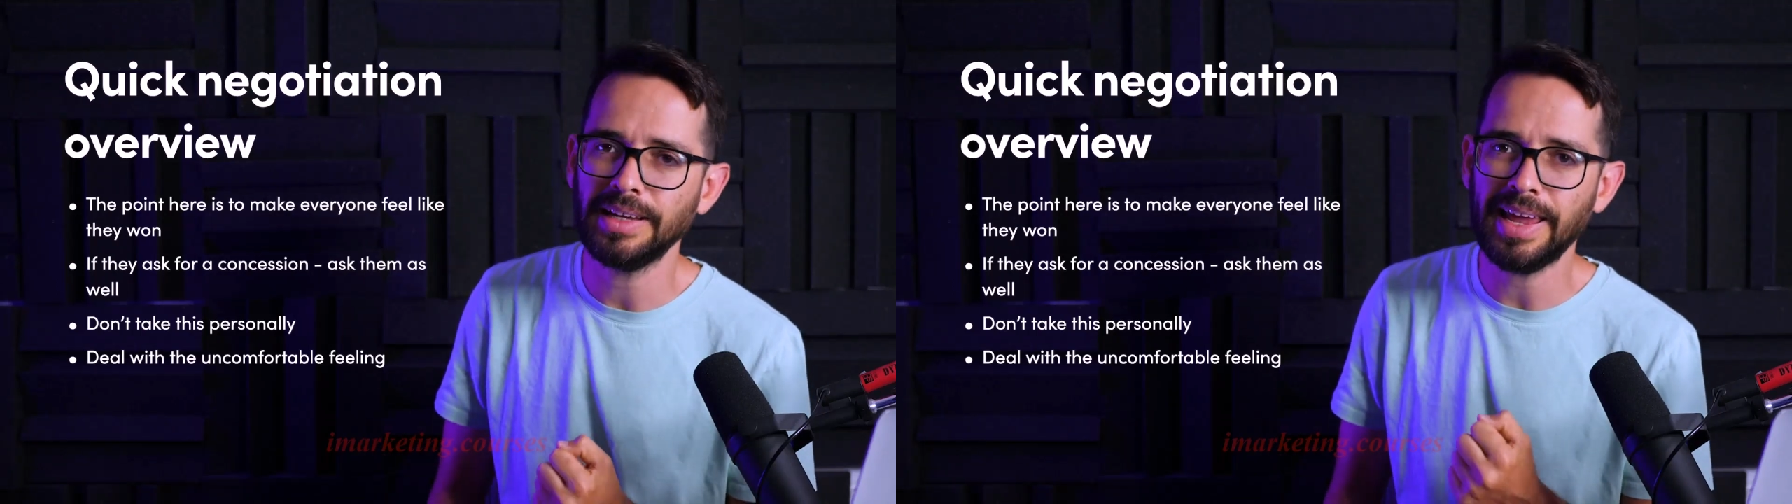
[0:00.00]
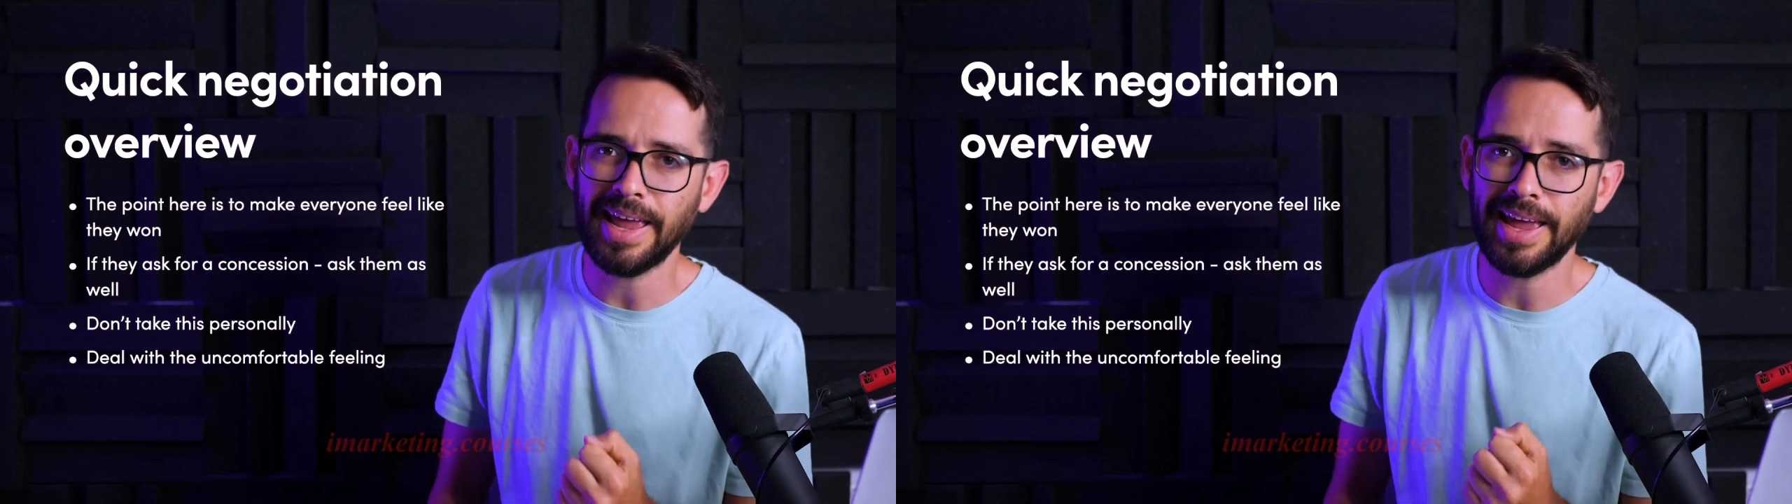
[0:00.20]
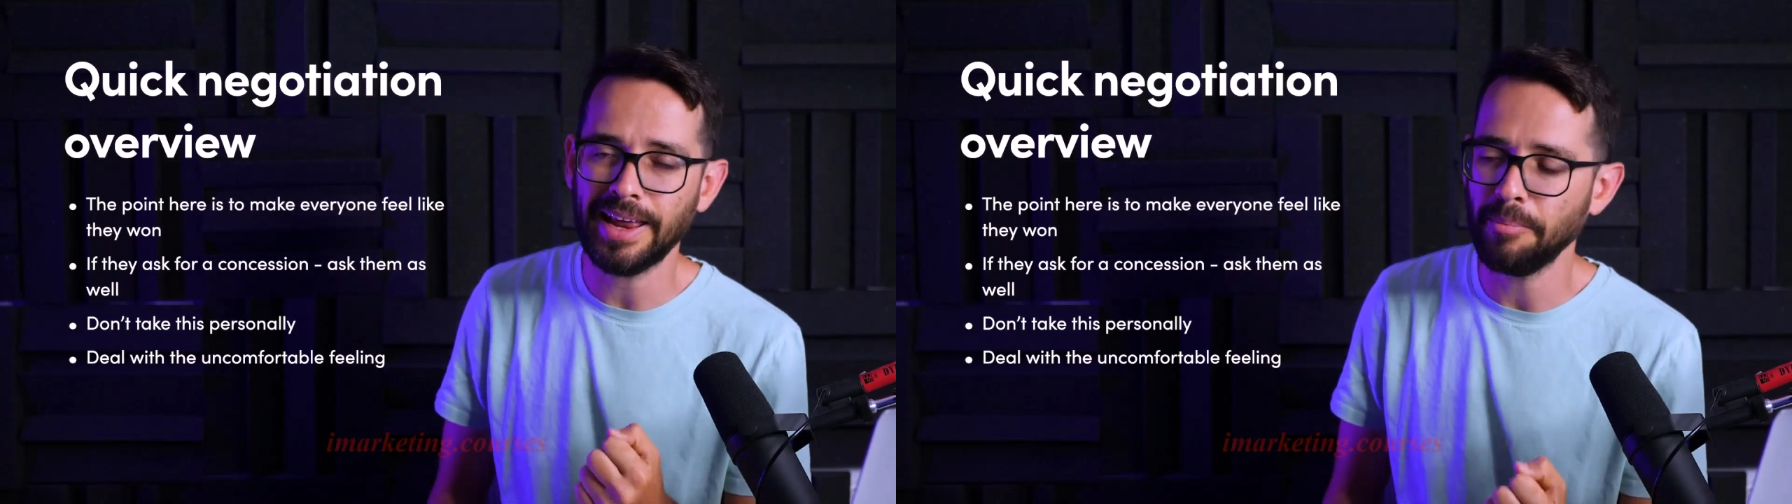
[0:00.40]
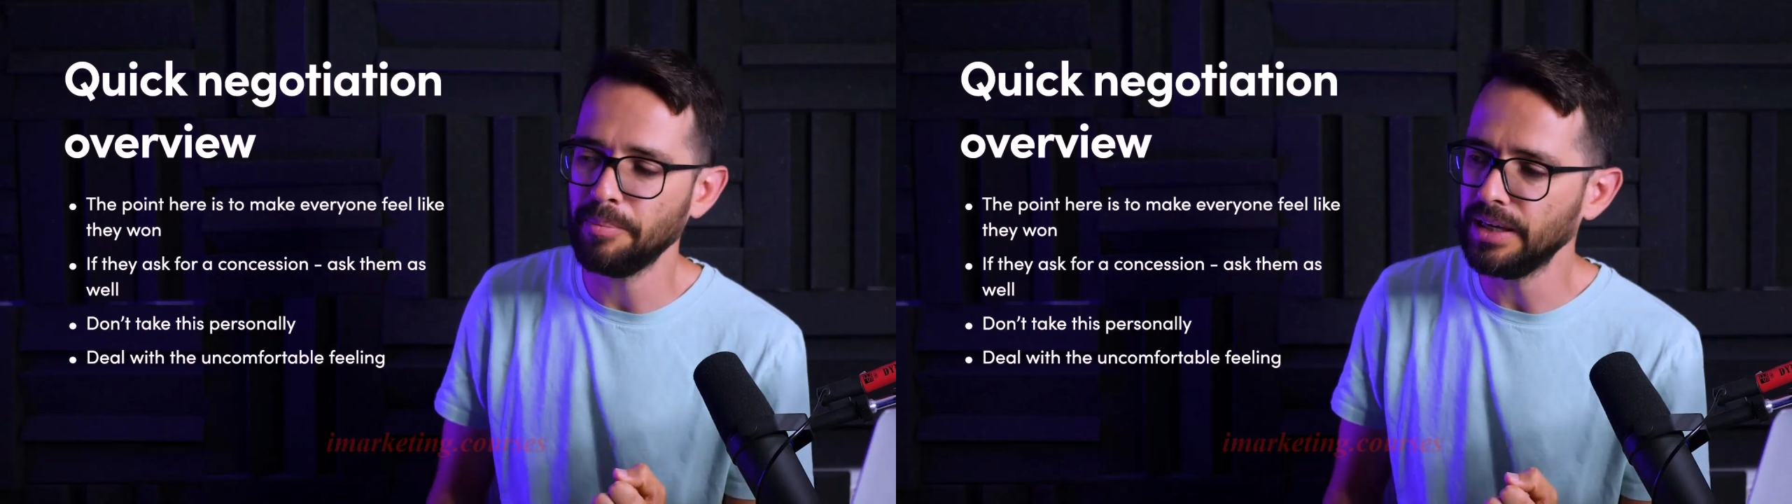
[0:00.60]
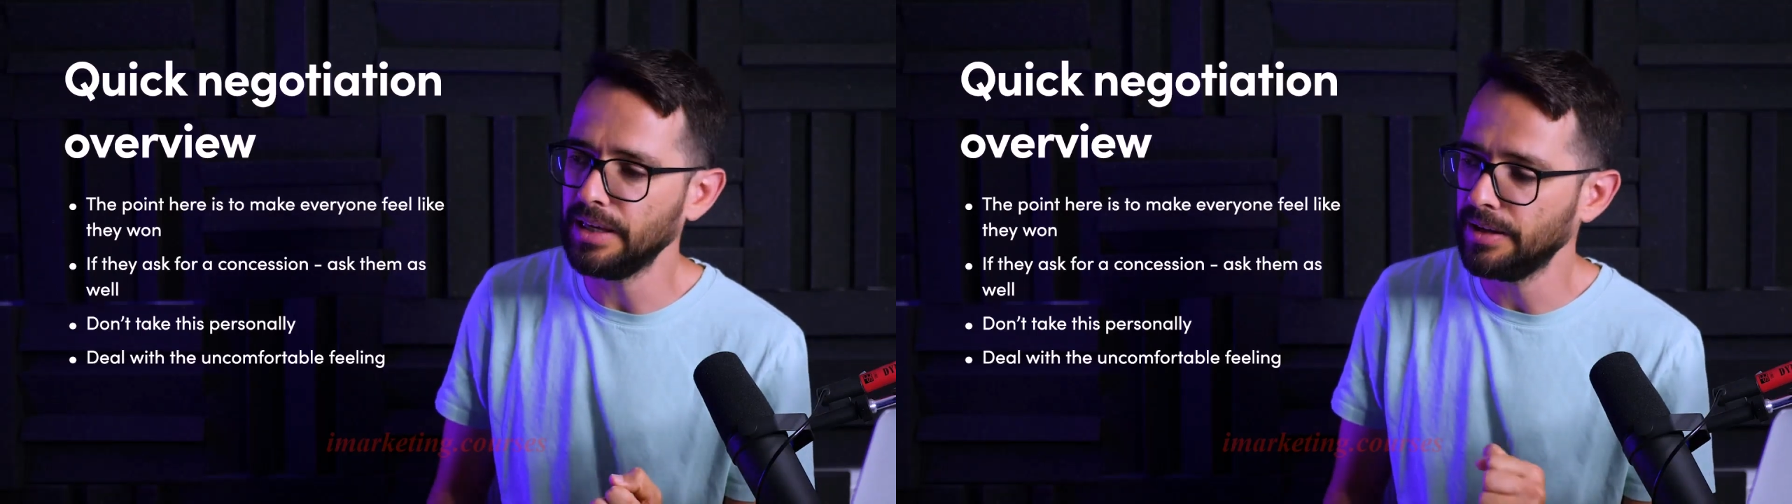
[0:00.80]
can
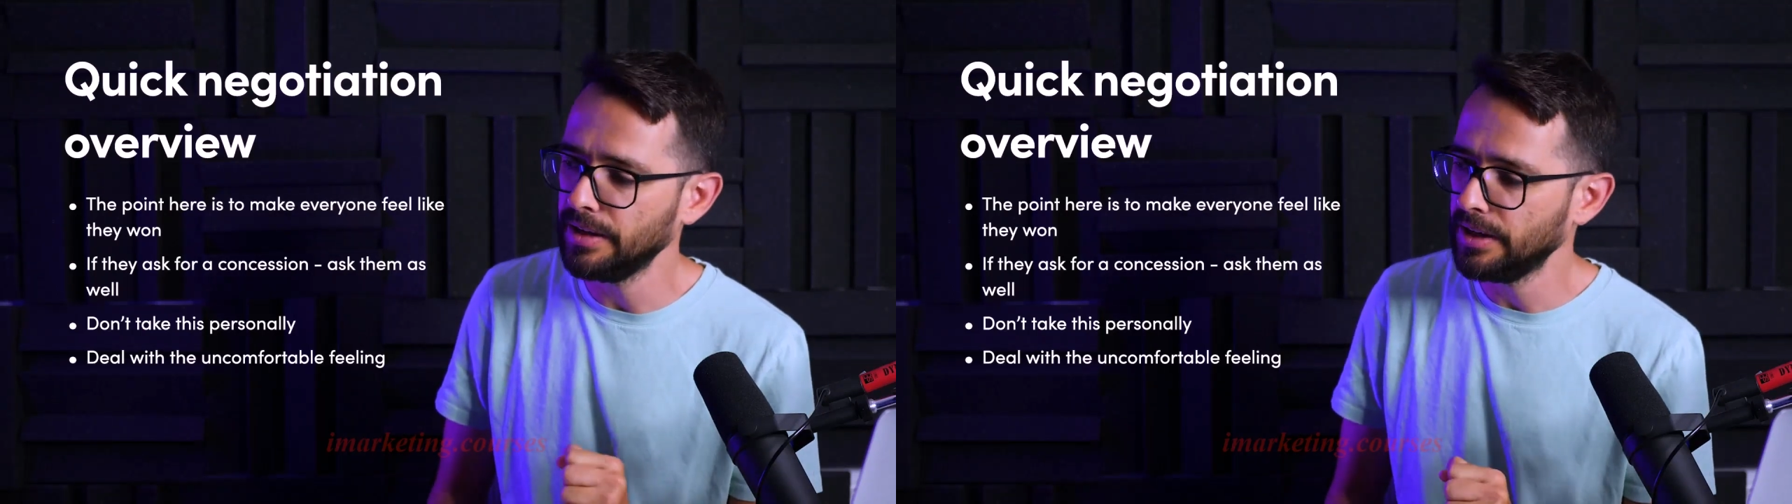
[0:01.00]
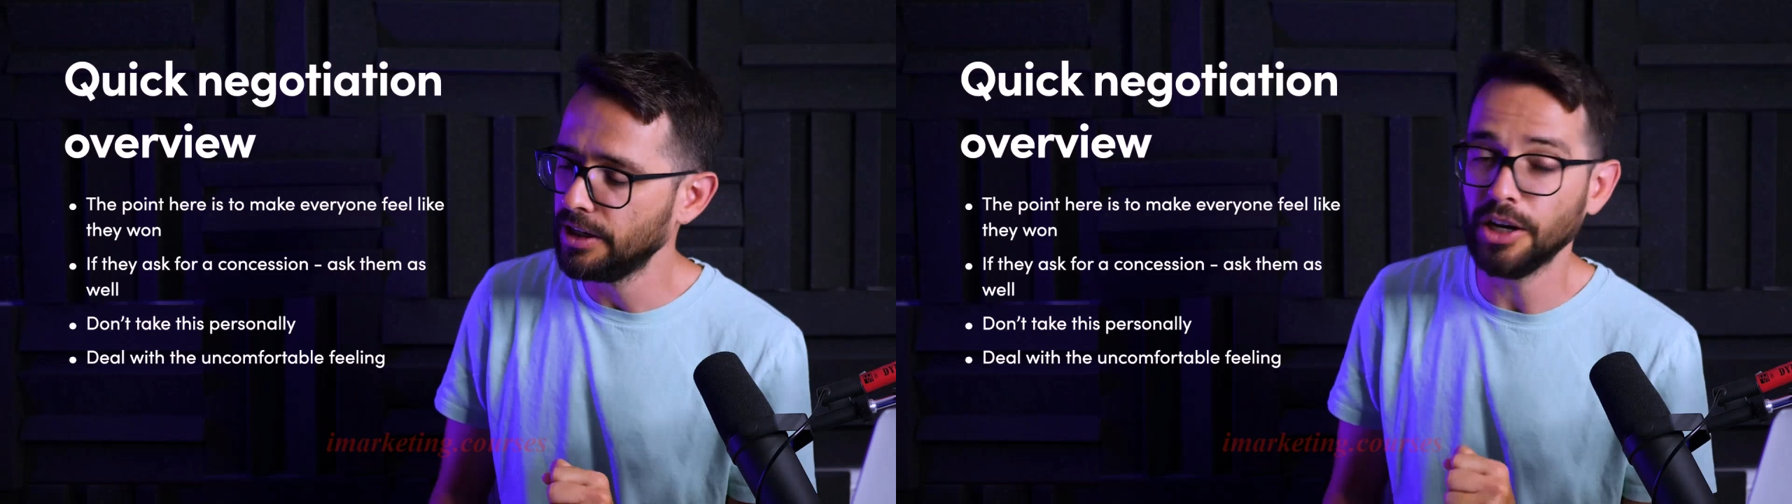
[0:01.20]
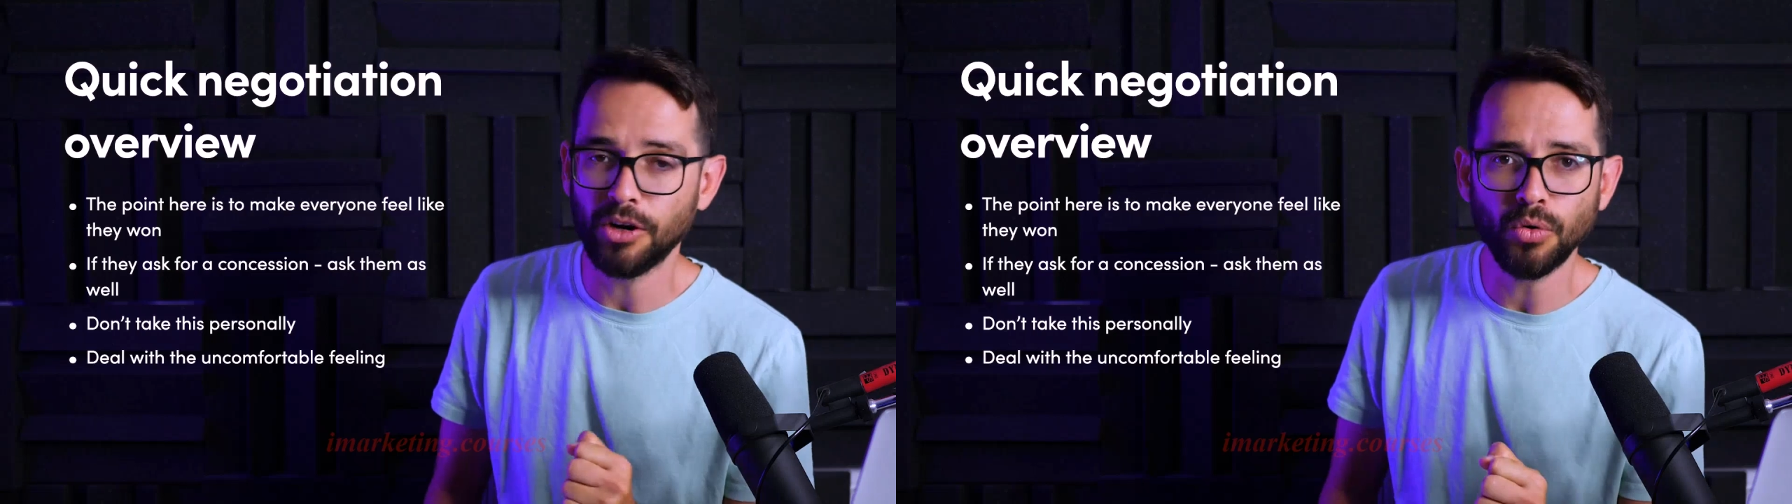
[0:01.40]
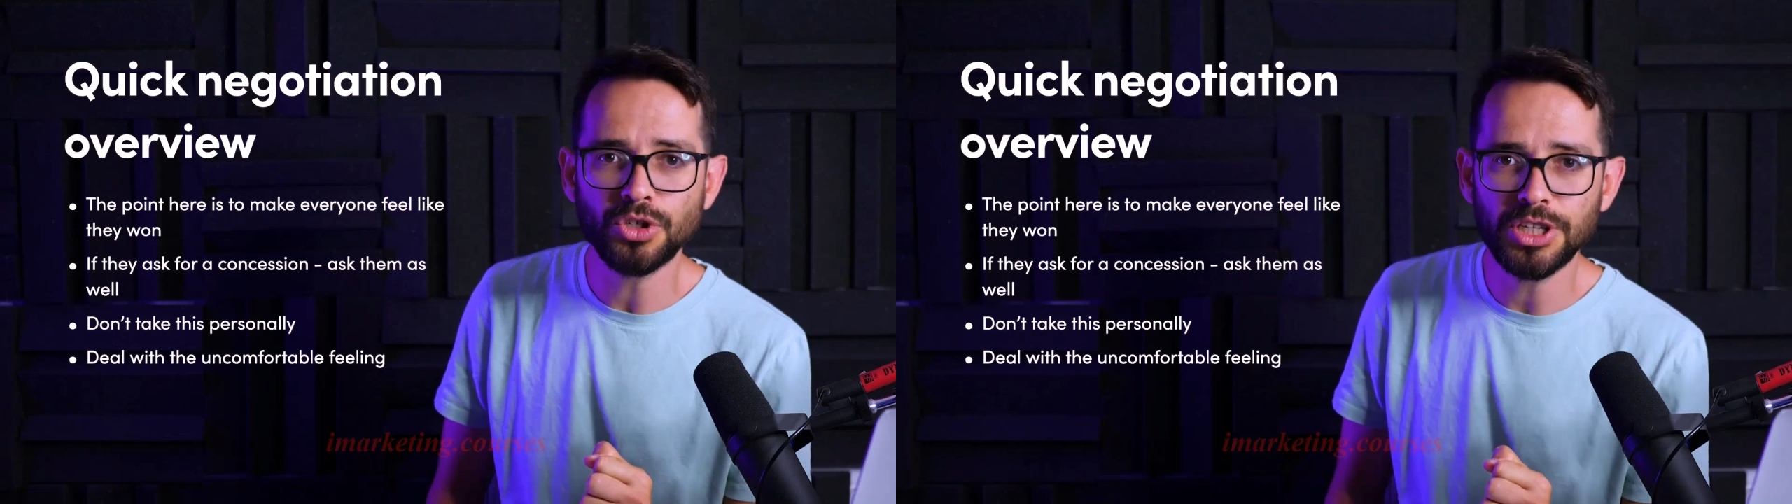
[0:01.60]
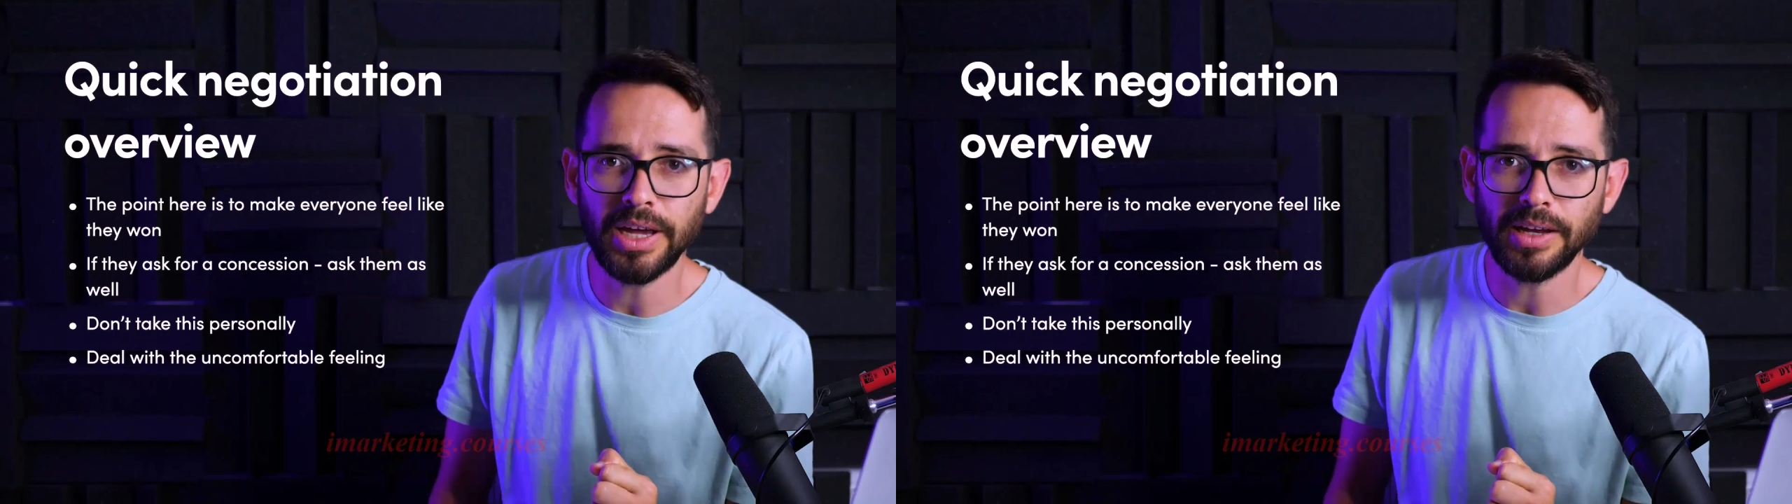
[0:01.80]
be
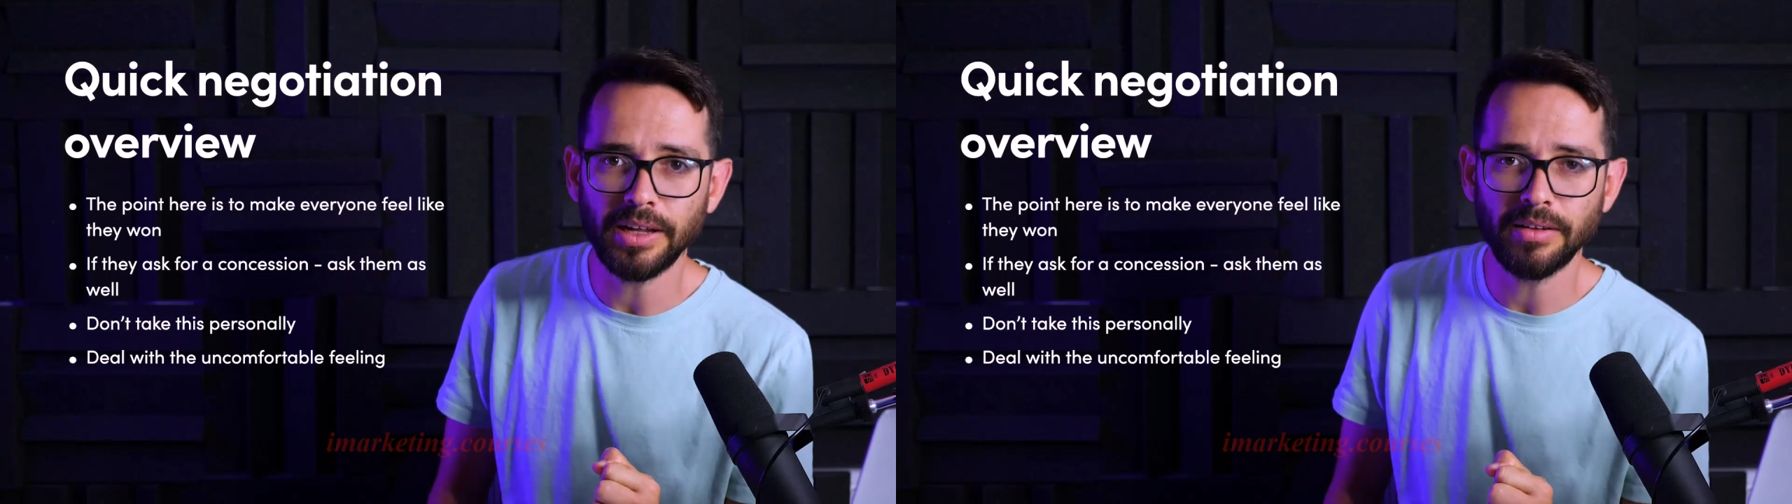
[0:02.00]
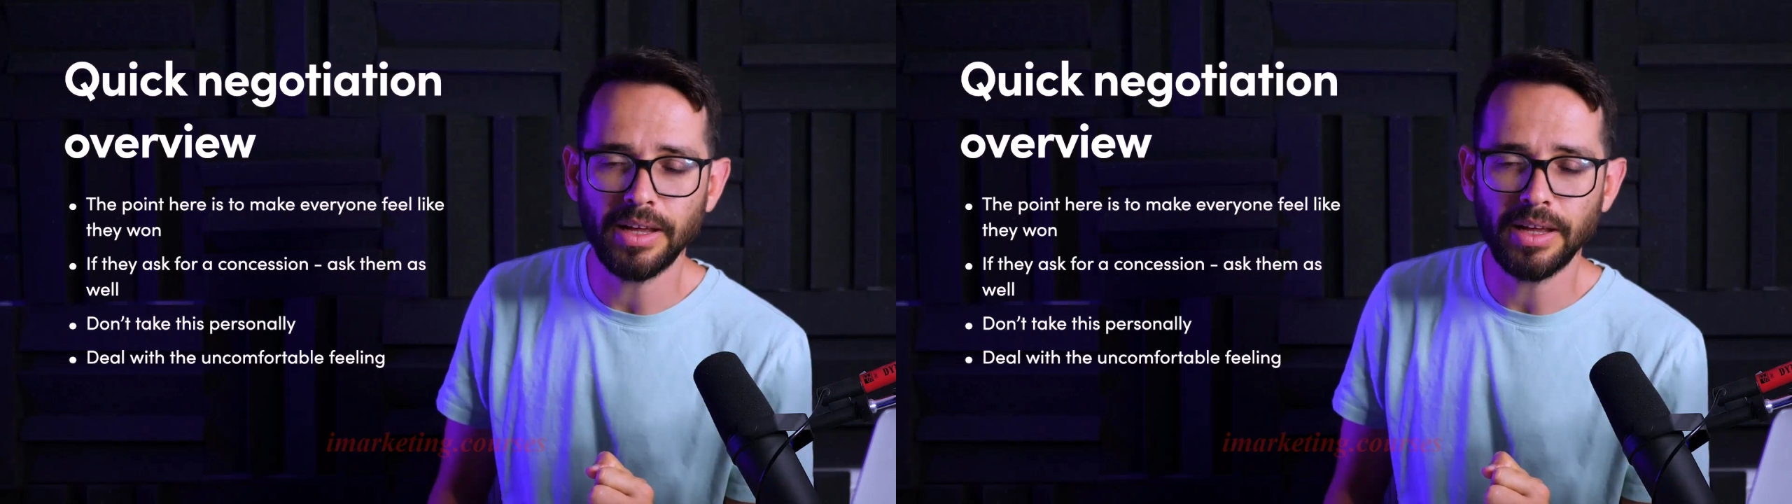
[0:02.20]
negotiated,